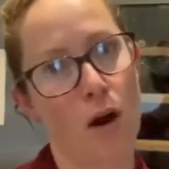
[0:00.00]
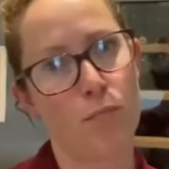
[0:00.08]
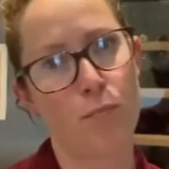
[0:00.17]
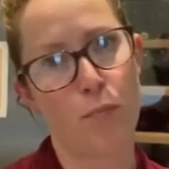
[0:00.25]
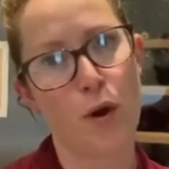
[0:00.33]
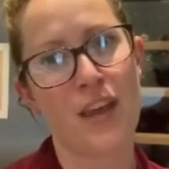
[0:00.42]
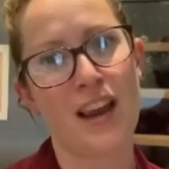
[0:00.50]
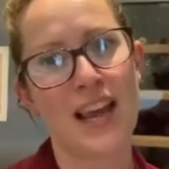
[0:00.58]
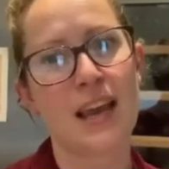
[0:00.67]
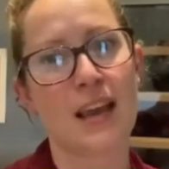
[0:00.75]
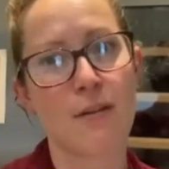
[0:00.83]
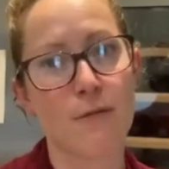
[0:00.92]
I'll put the
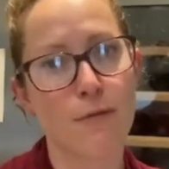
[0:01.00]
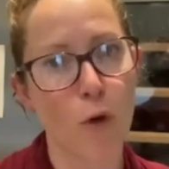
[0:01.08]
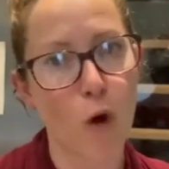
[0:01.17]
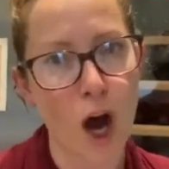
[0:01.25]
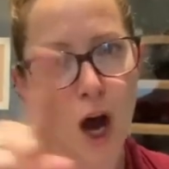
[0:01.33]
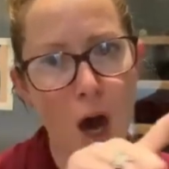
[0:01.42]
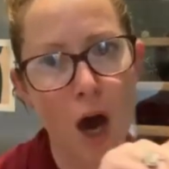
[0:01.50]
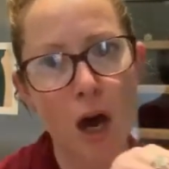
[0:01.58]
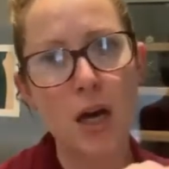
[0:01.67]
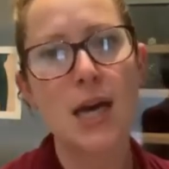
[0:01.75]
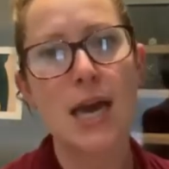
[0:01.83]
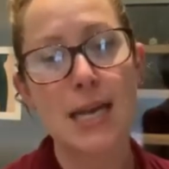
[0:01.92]
link in for
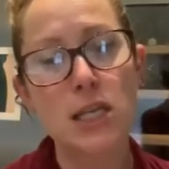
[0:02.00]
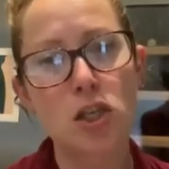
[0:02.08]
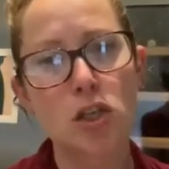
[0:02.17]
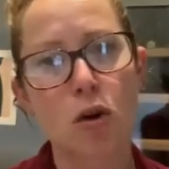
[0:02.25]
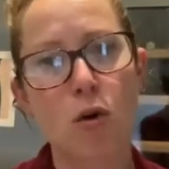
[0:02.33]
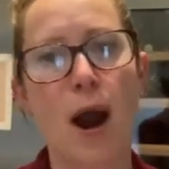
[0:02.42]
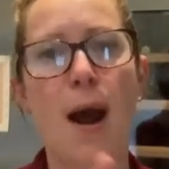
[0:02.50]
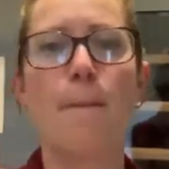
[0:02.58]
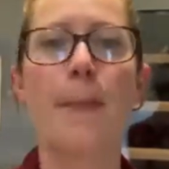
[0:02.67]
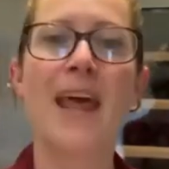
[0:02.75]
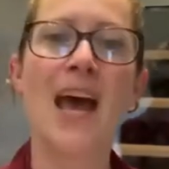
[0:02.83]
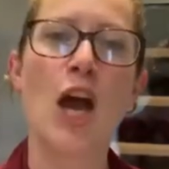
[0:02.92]
her
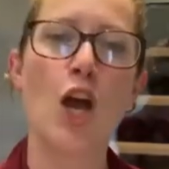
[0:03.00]
Instagram.